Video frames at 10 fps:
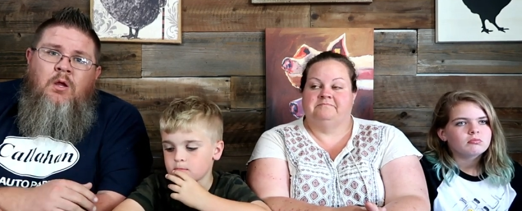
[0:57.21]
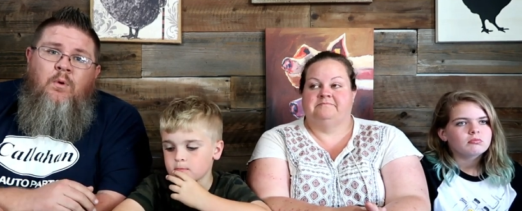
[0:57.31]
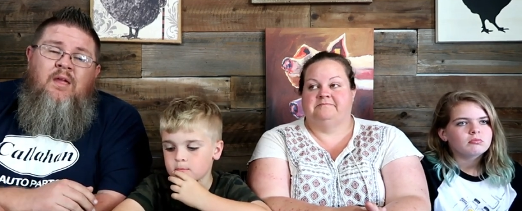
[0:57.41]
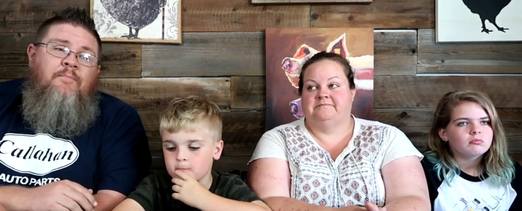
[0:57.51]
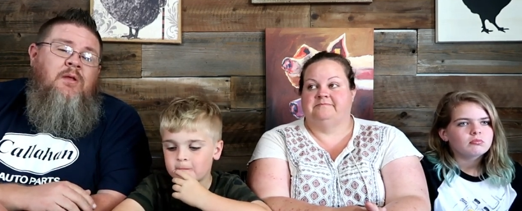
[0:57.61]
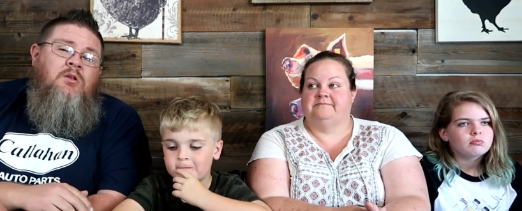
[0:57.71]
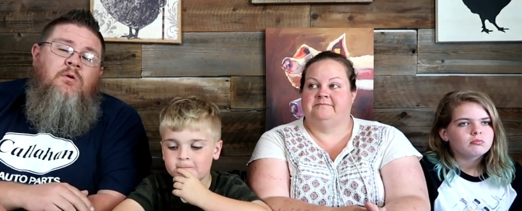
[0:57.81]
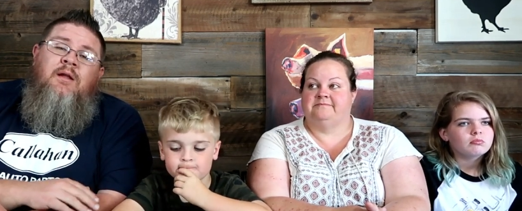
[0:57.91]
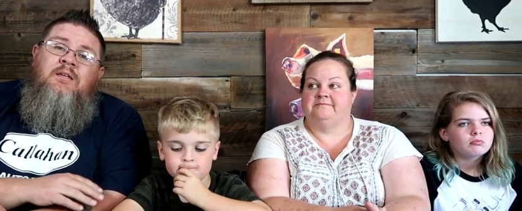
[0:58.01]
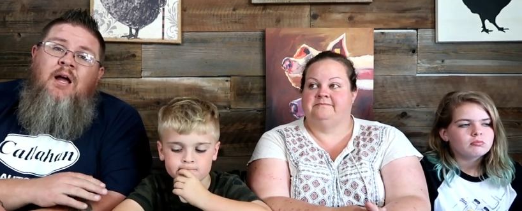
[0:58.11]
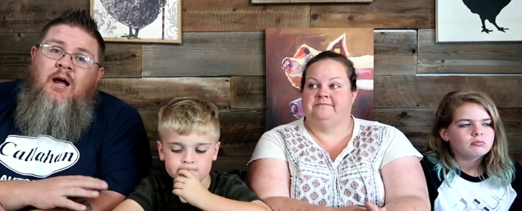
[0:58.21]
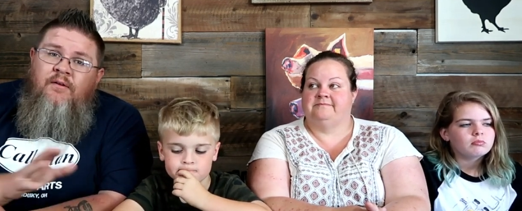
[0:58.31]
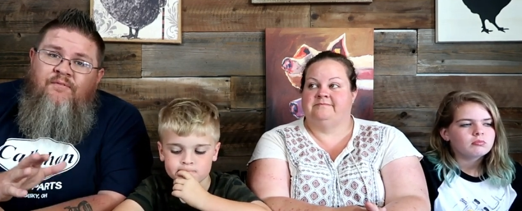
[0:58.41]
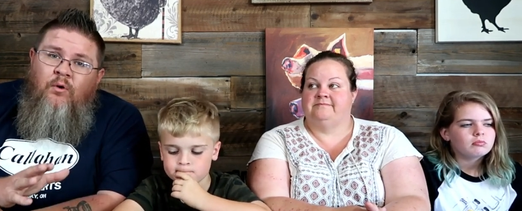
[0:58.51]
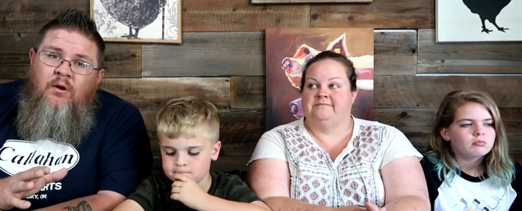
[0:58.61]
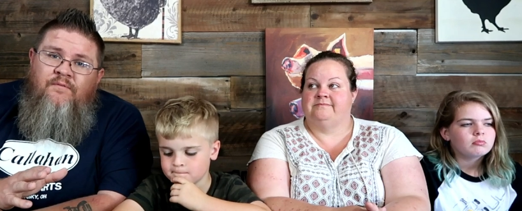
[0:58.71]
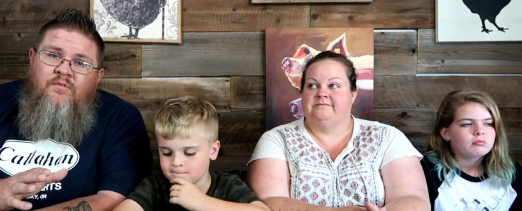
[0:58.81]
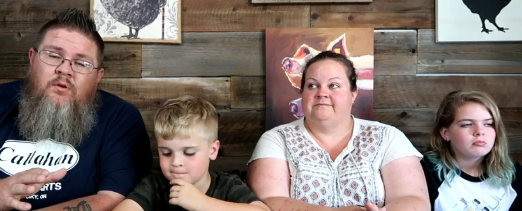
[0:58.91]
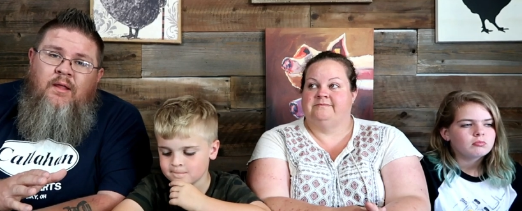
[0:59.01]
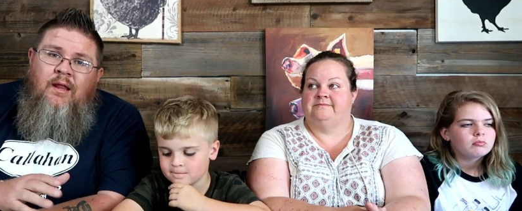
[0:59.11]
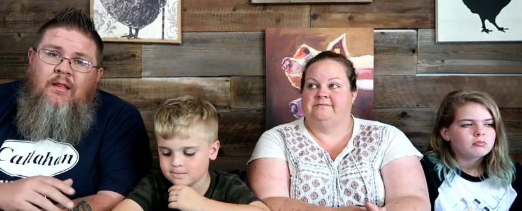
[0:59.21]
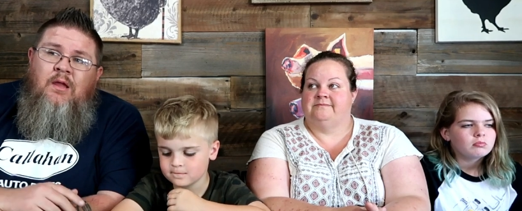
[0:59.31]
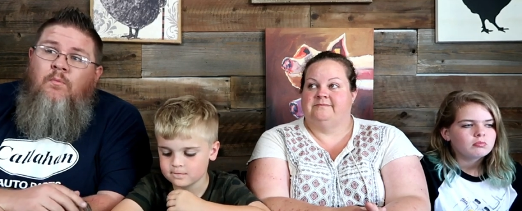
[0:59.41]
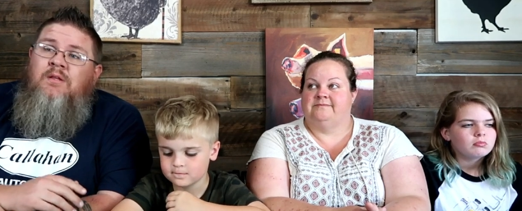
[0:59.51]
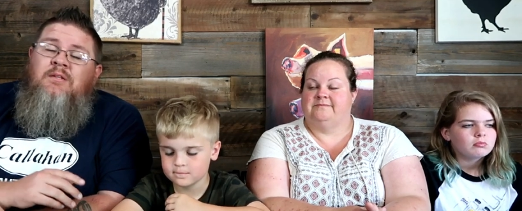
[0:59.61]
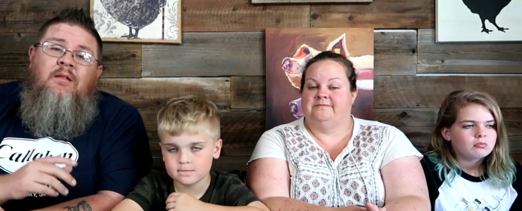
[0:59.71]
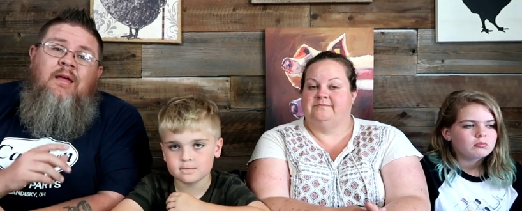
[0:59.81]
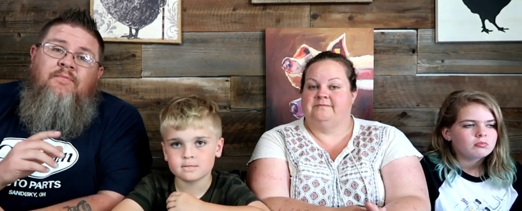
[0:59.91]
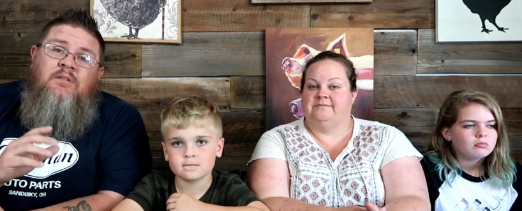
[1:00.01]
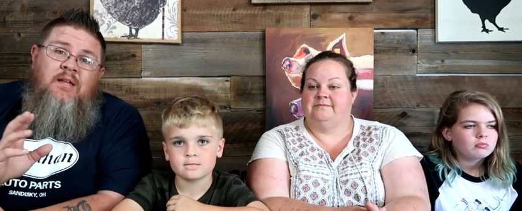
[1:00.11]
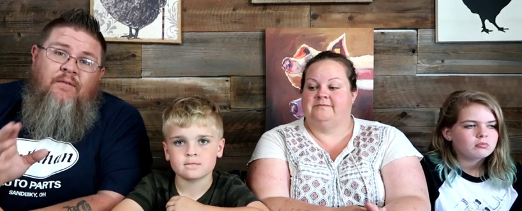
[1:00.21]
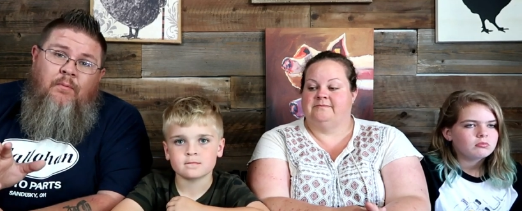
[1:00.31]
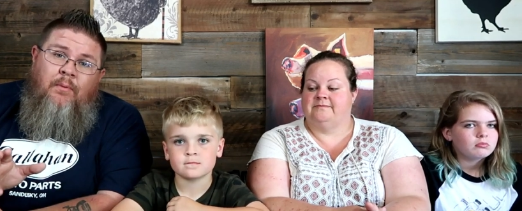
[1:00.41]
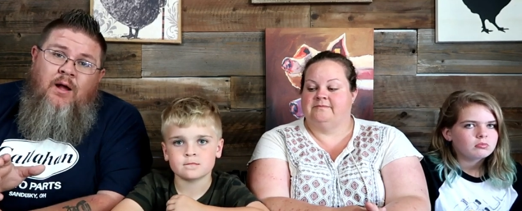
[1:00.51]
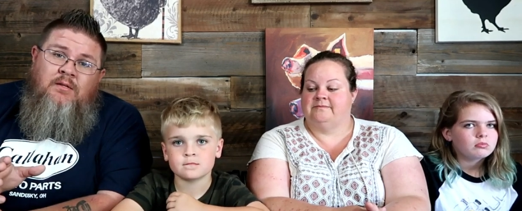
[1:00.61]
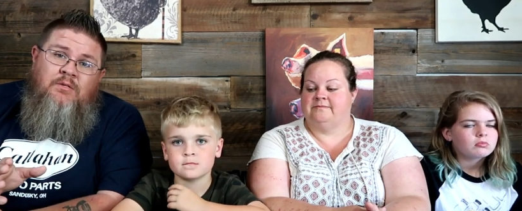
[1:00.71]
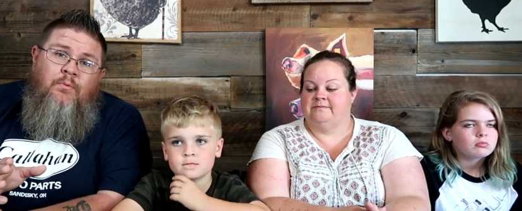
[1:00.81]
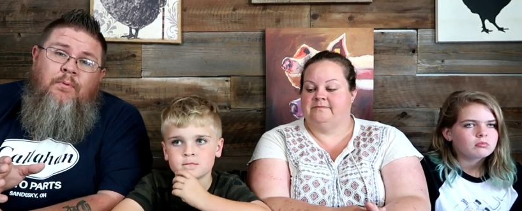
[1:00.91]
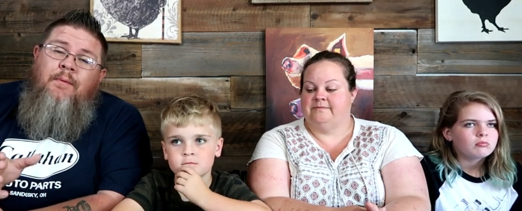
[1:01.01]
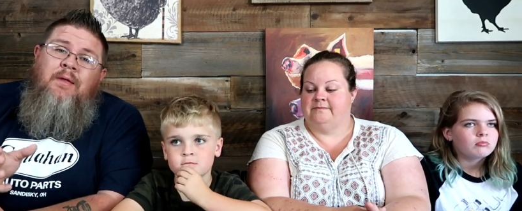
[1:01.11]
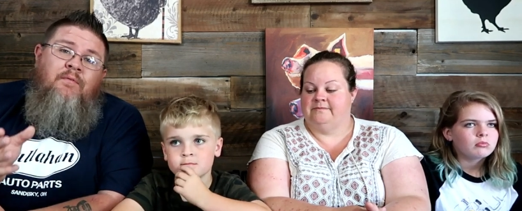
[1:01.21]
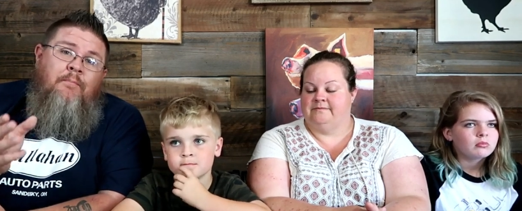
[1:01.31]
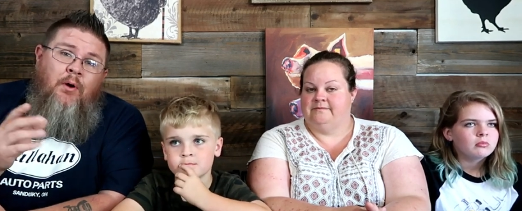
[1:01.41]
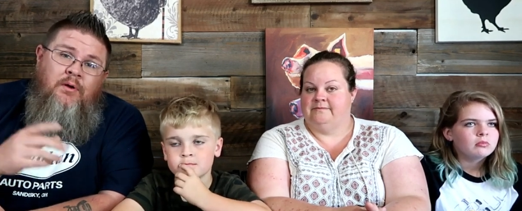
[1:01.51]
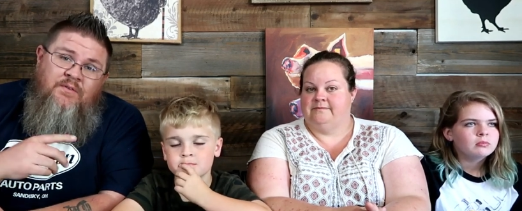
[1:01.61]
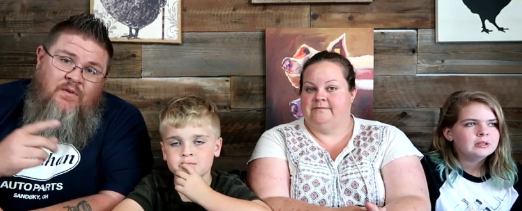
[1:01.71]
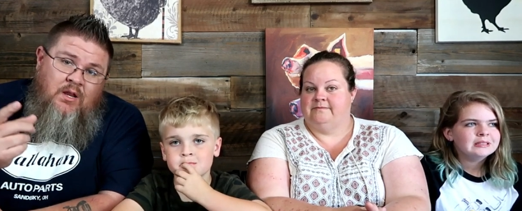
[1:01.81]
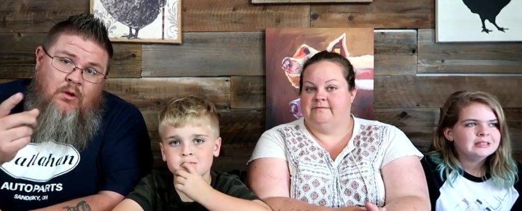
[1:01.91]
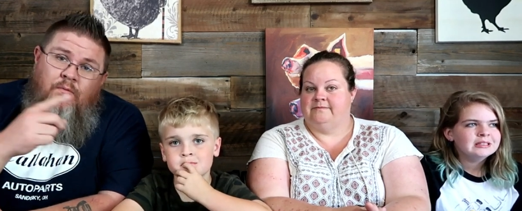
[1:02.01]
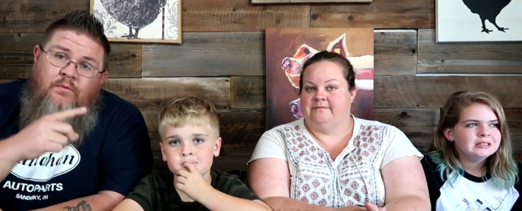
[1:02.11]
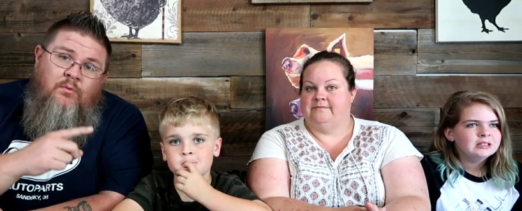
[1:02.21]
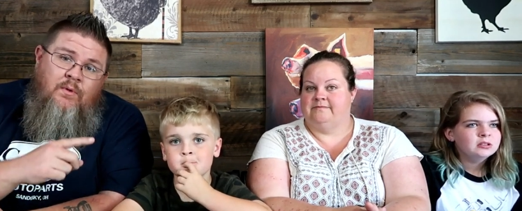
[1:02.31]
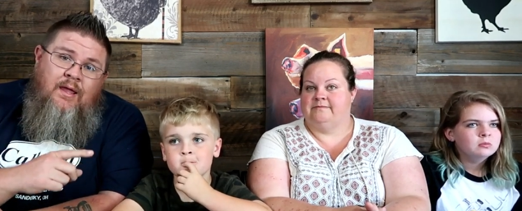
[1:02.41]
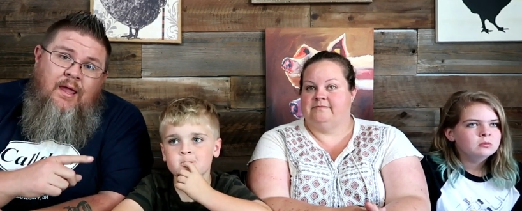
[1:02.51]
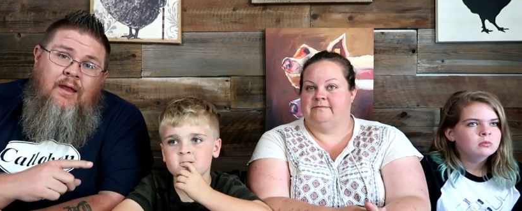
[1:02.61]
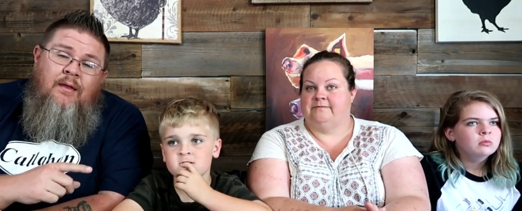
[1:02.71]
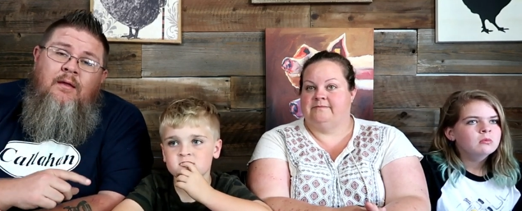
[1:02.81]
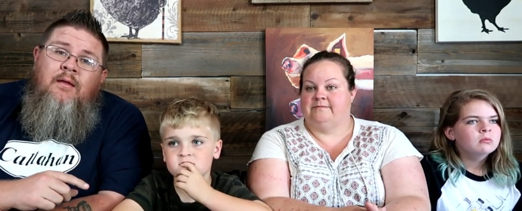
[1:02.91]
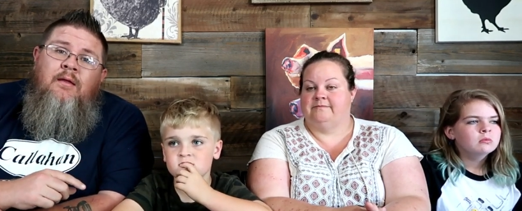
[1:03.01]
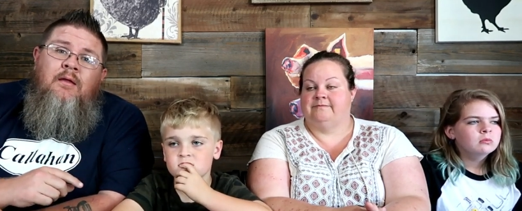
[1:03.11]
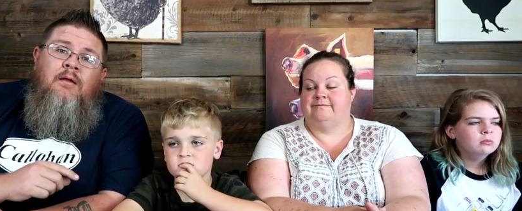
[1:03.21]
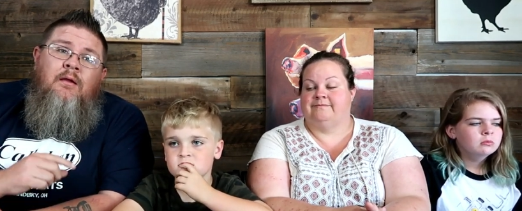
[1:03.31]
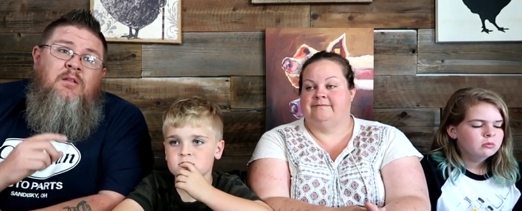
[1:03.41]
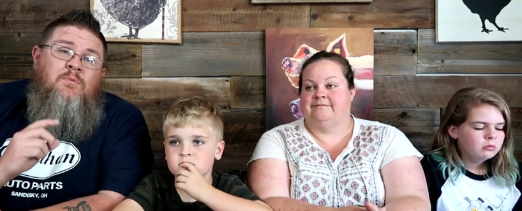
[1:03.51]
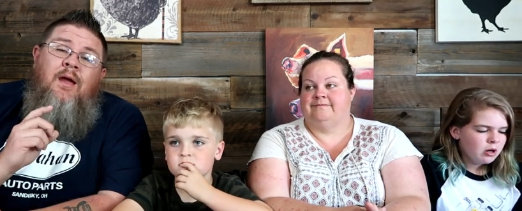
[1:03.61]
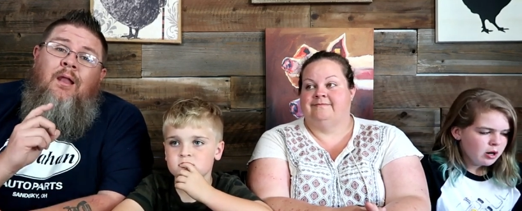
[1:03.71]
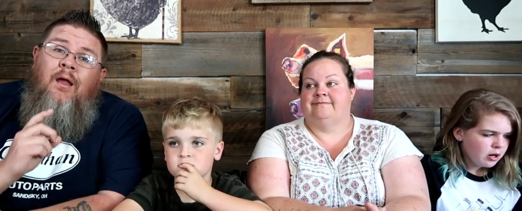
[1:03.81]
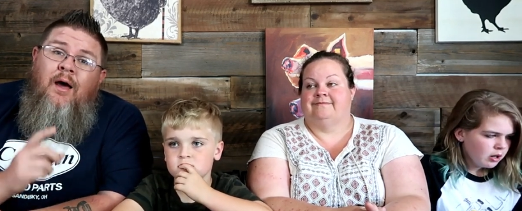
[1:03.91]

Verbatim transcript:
Speaker 1: We have been doing a ton of foreign food lately, and we still have several boxes. We'll probably have a bonus video over the weekend because we got a